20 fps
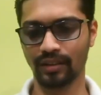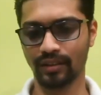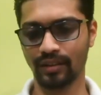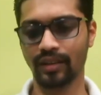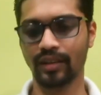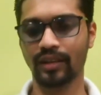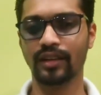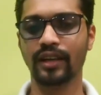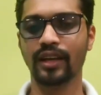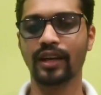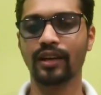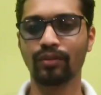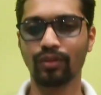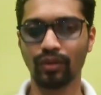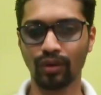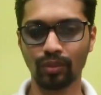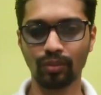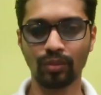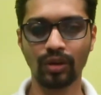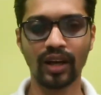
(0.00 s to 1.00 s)
and then
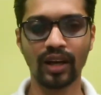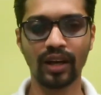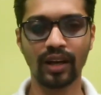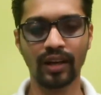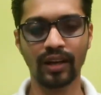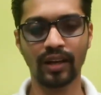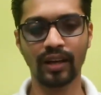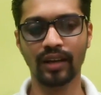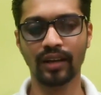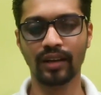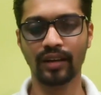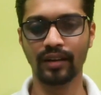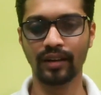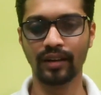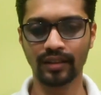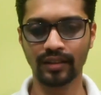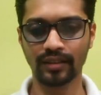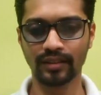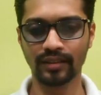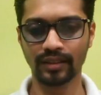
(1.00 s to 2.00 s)
their formula
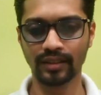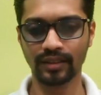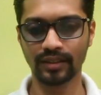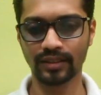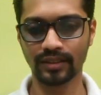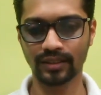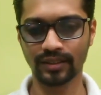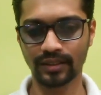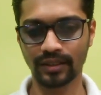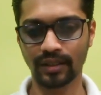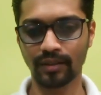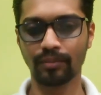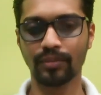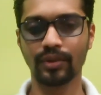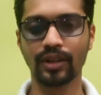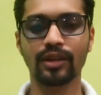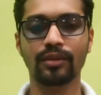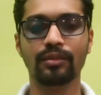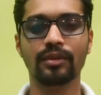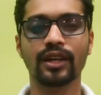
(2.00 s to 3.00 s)
then it's
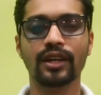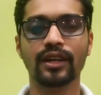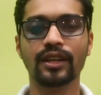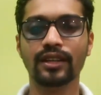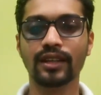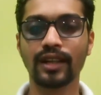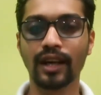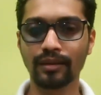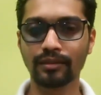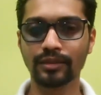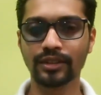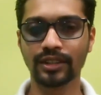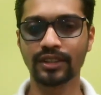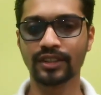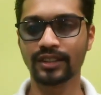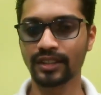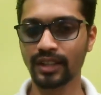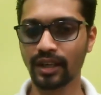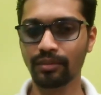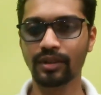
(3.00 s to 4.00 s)
some preliminary
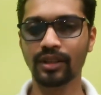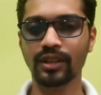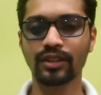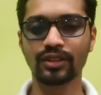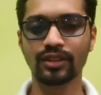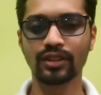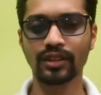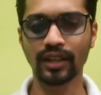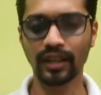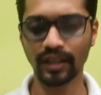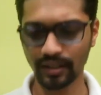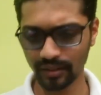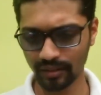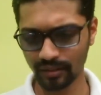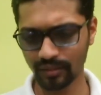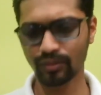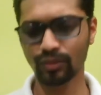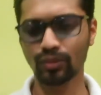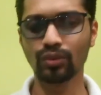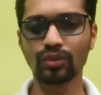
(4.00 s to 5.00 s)
terms its definition
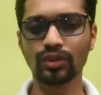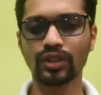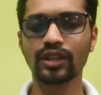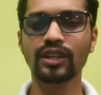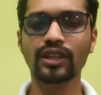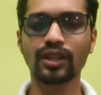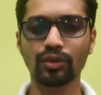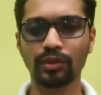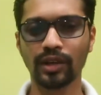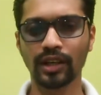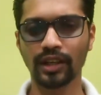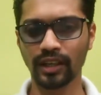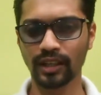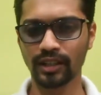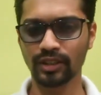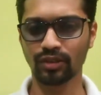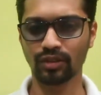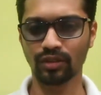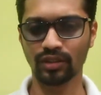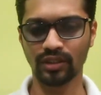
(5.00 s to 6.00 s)
and two three
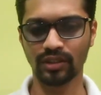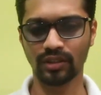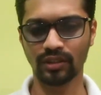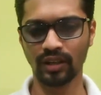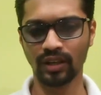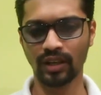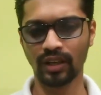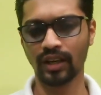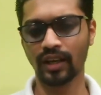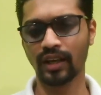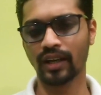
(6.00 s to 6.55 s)
numericals on it